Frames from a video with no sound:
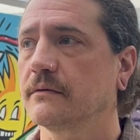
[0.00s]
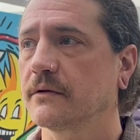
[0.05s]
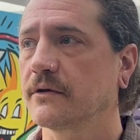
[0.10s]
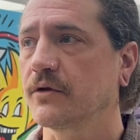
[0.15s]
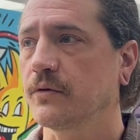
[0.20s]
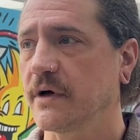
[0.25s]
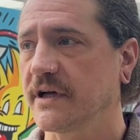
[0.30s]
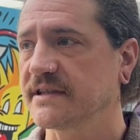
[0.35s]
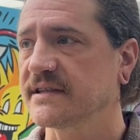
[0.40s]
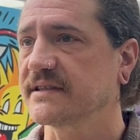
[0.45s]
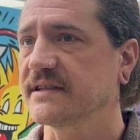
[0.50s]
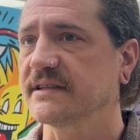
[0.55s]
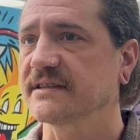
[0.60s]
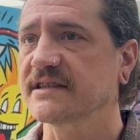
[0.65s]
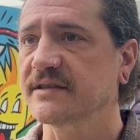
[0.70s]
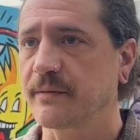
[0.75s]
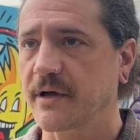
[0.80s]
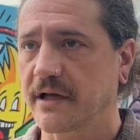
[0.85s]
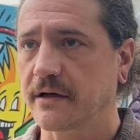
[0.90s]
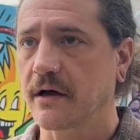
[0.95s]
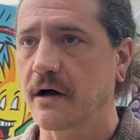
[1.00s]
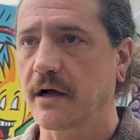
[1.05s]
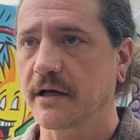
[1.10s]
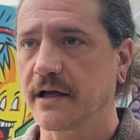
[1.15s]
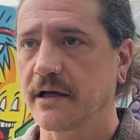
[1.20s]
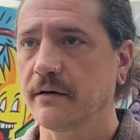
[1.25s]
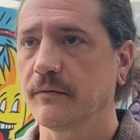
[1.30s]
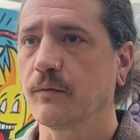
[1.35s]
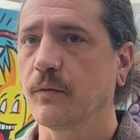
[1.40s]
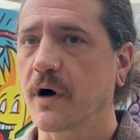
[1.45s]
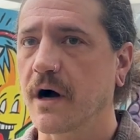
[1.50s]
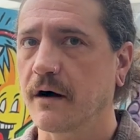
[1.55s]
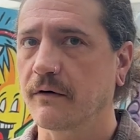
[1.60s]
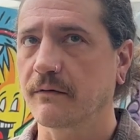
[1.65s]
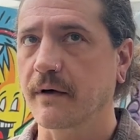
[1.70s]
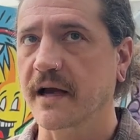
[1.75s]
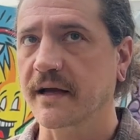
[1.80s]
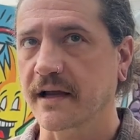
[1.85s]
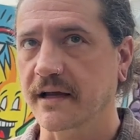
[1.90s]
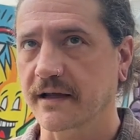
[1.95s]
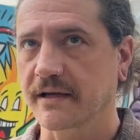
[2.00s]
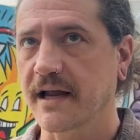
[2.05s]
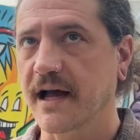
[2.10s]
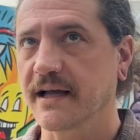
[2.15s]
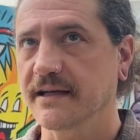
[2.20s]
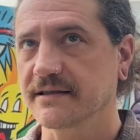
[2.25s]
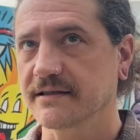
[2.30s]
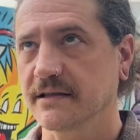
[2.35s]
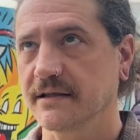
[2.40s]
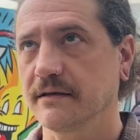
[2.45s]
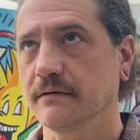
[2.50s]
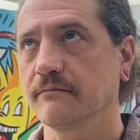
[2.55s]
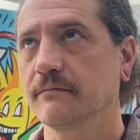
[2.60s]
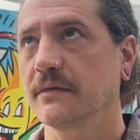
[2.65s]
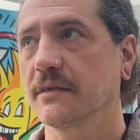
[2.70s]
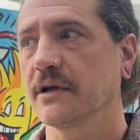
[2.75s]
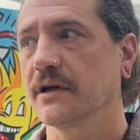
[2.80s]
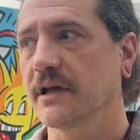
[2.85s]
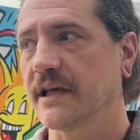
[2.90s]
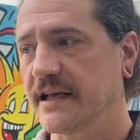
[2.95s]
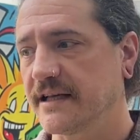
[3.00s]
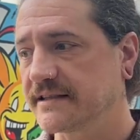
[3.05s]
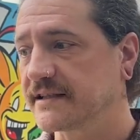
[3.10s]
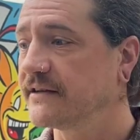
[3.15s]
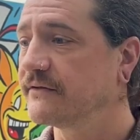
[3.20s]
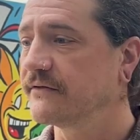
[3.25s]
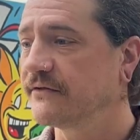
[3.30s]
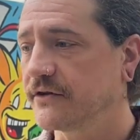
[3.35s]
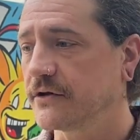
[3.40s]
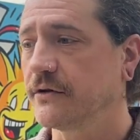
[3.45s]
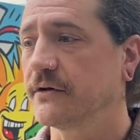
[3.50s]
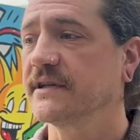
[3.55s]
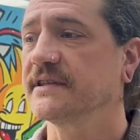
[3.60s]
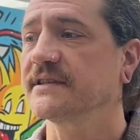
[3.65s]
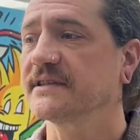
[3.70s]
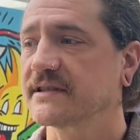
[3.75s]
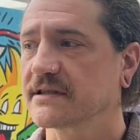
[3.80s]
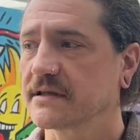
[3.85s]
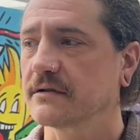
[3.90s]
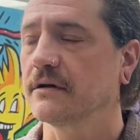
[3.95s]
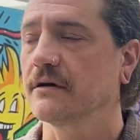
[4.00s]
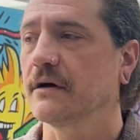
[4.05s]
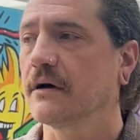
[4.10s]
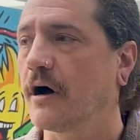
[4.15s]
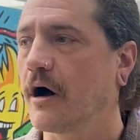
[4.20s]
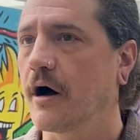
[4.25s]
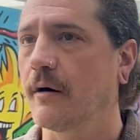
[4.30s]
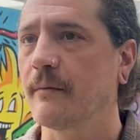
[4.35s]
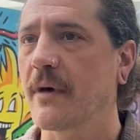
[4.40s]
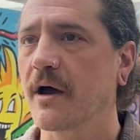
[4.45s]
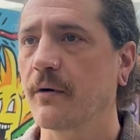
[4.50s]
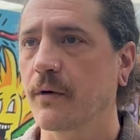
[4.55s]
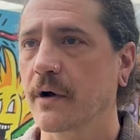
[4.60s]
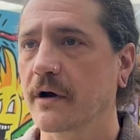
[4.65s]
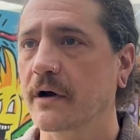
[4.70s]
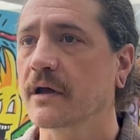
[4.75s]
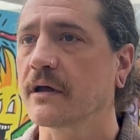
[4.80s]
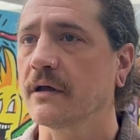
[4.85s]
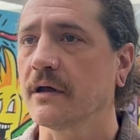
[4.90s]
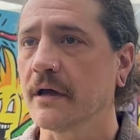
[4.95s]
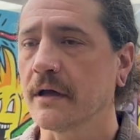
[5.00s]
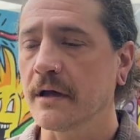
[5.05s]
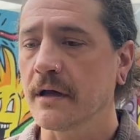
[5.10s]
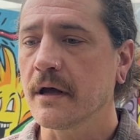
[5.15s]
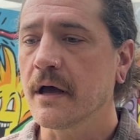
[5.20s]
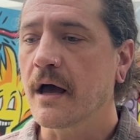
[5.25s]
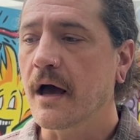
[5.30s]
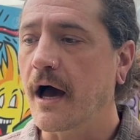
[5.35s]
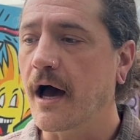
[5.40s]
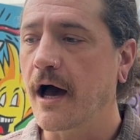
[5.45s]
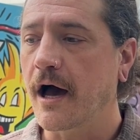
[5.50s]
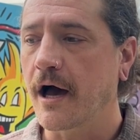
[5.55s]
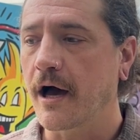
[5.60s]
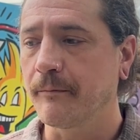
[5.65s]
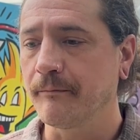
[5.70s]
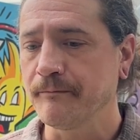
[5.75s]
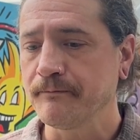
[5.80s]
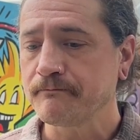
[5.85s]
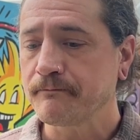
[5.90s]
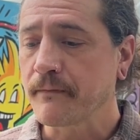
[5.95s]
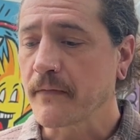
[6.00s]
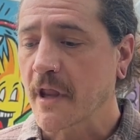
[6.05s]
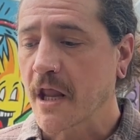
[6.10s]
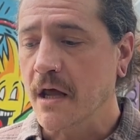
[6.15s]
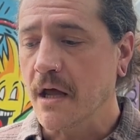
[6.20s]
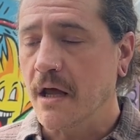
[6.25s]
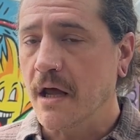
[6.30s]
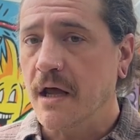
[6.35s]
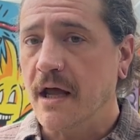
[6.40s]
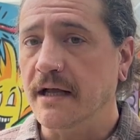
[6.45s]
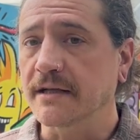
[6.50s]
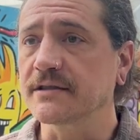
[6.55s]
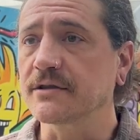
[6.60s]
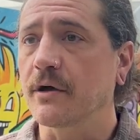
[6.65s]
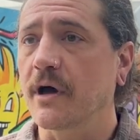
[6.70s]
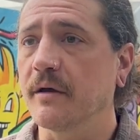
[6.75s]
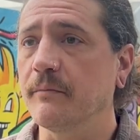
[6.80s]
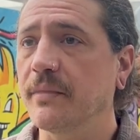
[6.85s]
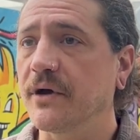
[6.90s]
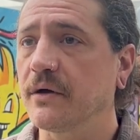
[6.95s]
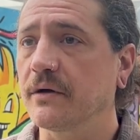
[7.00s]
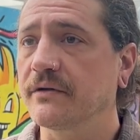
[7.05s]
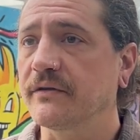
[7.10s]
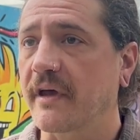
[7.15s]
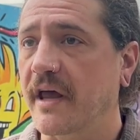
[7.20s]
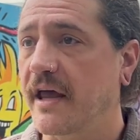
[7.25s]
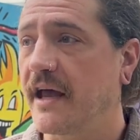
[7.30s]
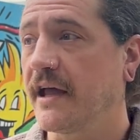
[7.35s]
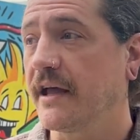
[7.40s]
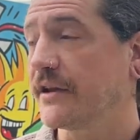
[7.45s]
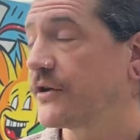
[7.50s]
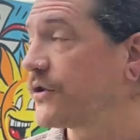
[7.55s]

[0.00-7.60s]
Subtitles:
twist and spin on it while recognizing his influence on my work. And so I built a